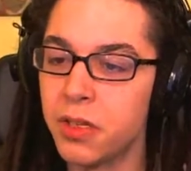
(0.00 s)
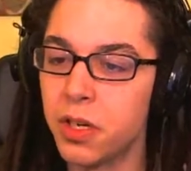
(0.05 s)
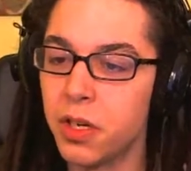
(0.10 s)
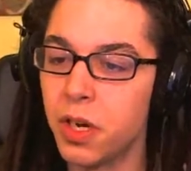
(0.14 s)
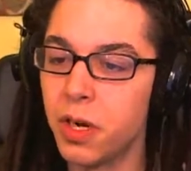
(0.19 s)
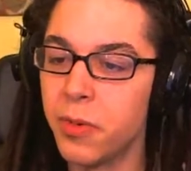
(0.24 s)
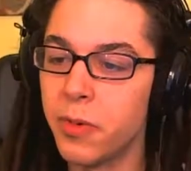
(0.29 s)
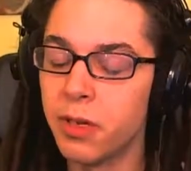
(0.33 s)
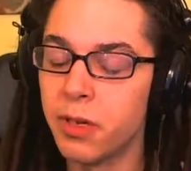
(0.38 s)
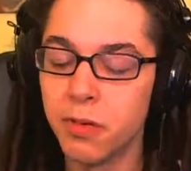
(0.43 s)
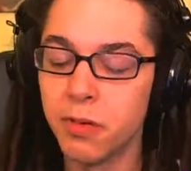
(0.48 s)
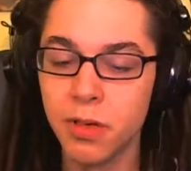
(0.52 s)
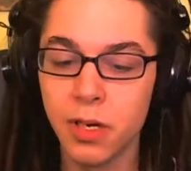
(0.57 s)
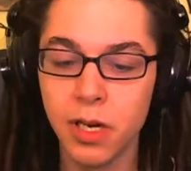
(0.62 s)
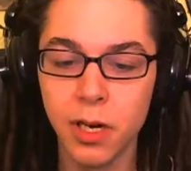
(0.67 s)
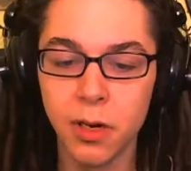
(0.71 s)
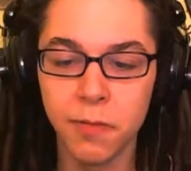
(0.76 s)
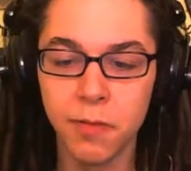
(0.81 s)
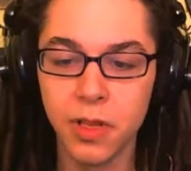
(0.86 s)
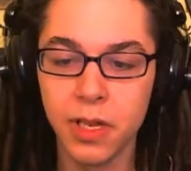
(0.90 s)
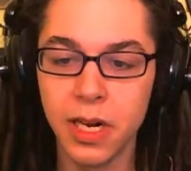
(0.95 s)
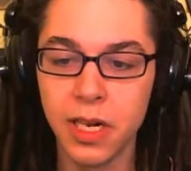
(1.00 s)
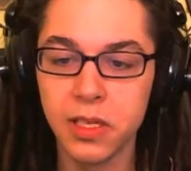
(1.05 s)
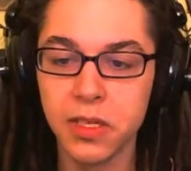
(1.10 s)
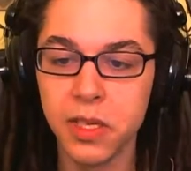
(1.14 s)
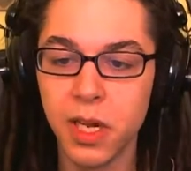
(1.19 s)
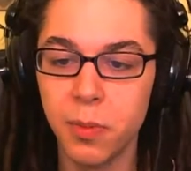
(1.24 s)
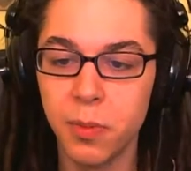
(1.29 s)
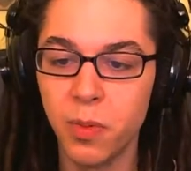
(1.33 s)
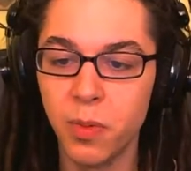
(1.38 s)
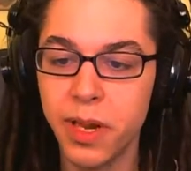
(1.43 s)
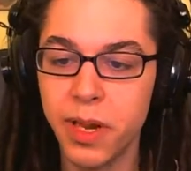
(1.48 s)
tournament here for the next
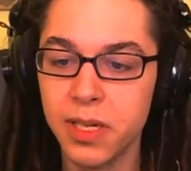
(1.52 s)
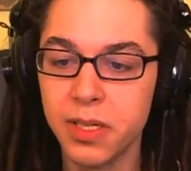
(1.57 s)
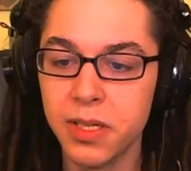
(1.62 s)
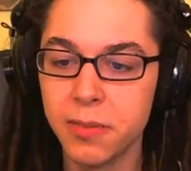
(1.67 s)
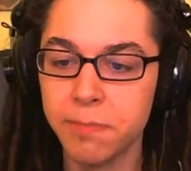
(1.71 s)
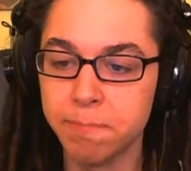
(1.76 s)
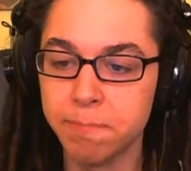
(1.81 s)
couple minutes.